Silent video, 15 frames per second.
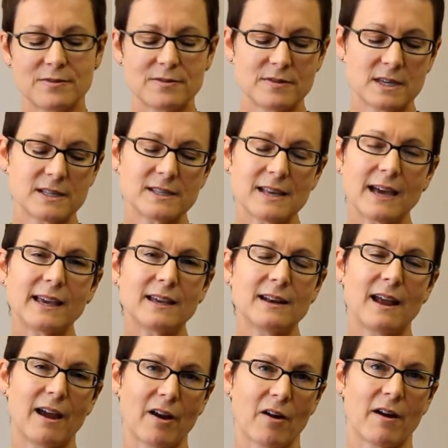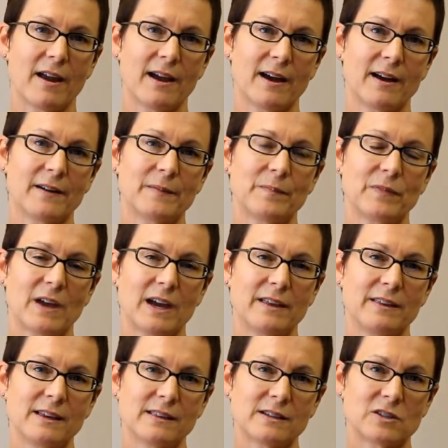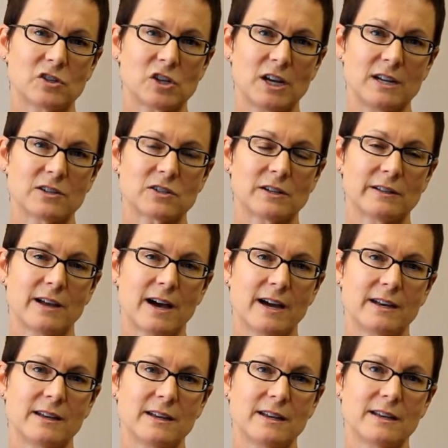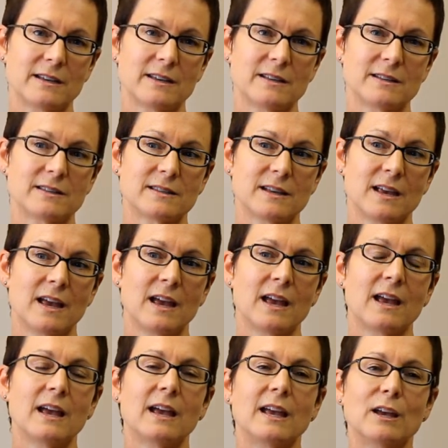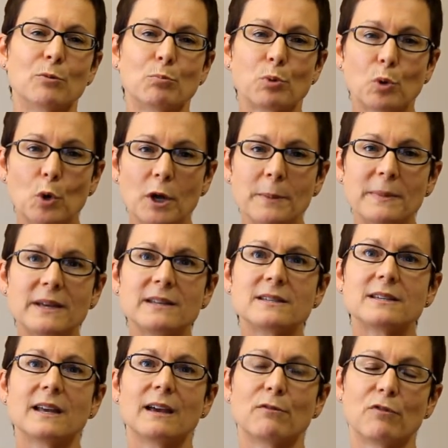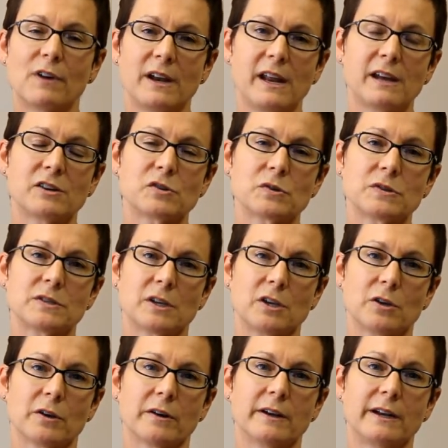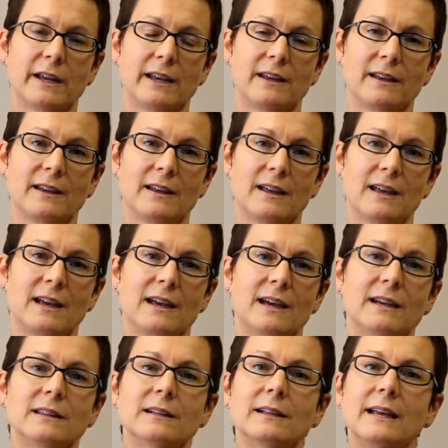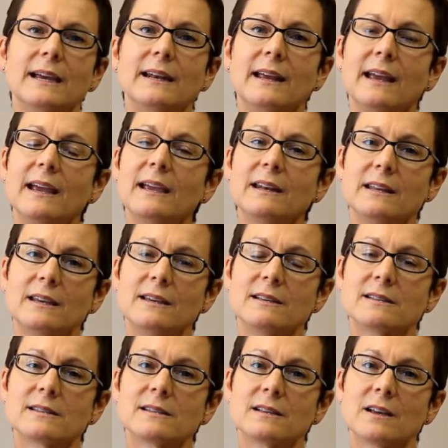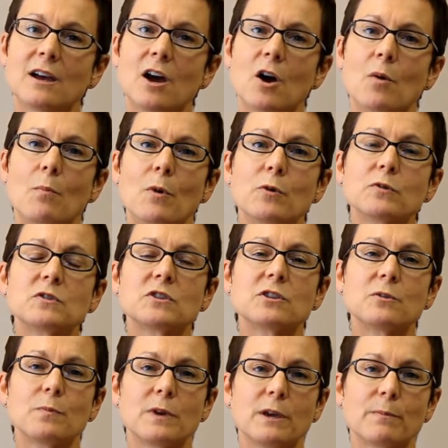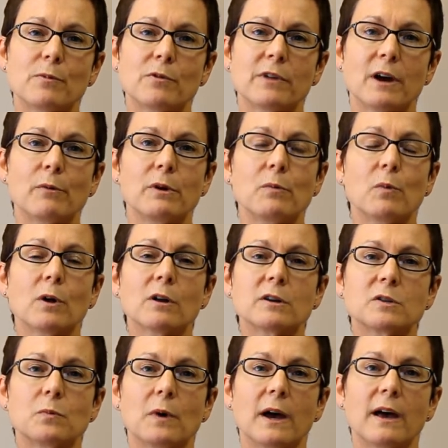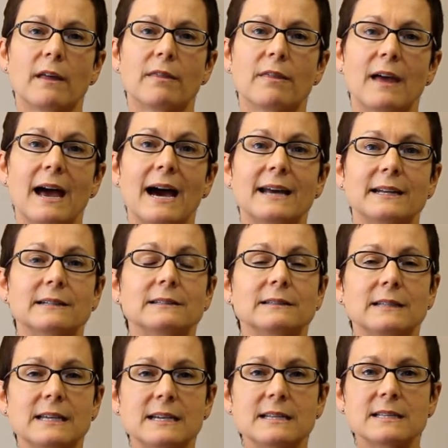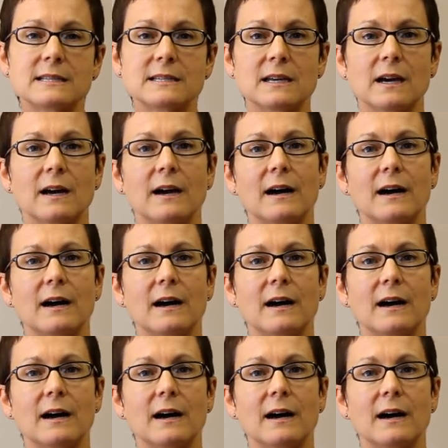The second area I think that's changed a lot is employment and financial security. In the late 80s, most of the people that we worked with had at least